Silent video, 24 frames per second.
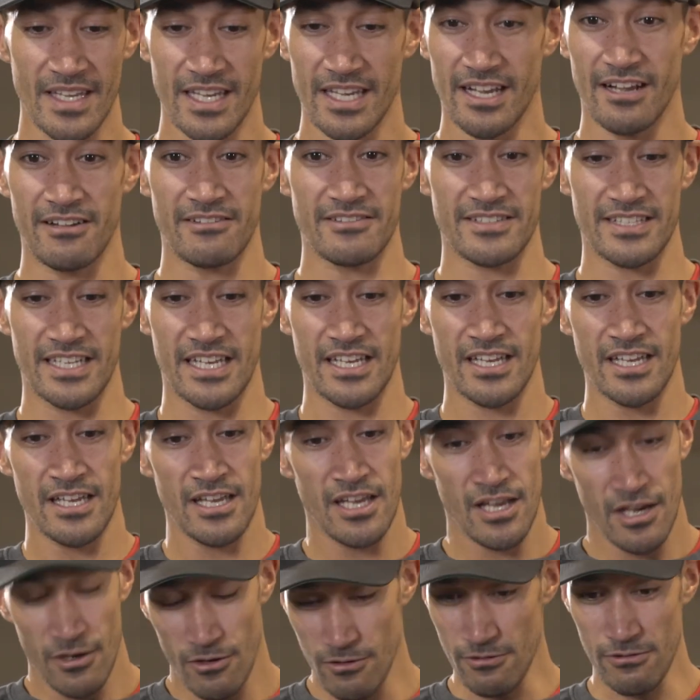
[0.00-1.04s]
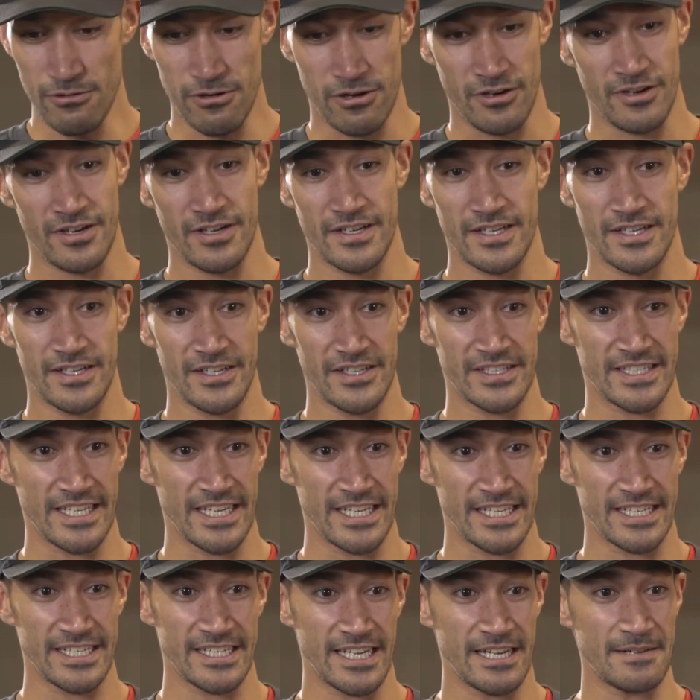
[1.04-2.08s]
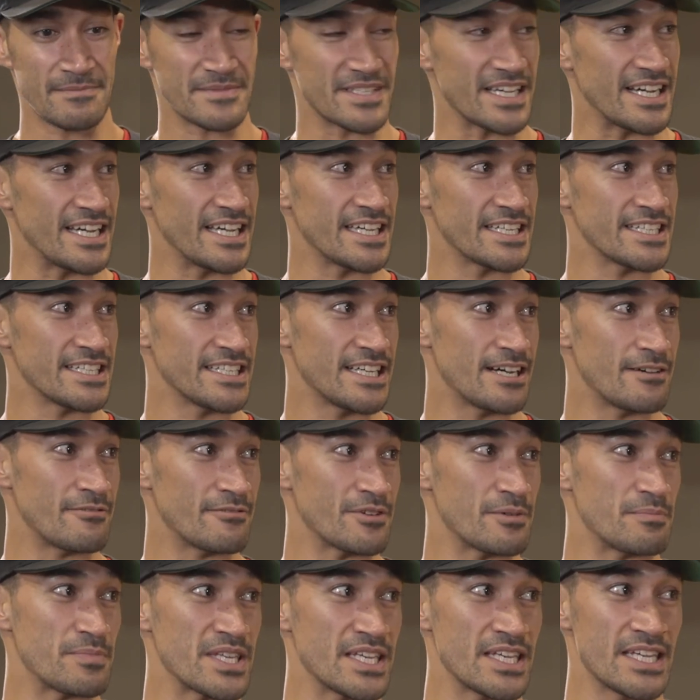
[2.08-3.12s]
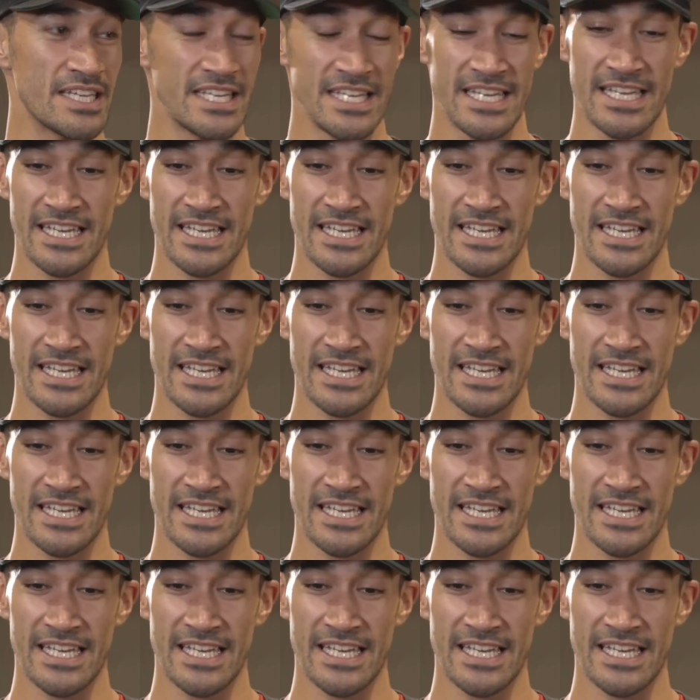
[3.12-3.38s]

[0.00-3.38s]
I was like, whew, okay, I'm tired, I want a beer.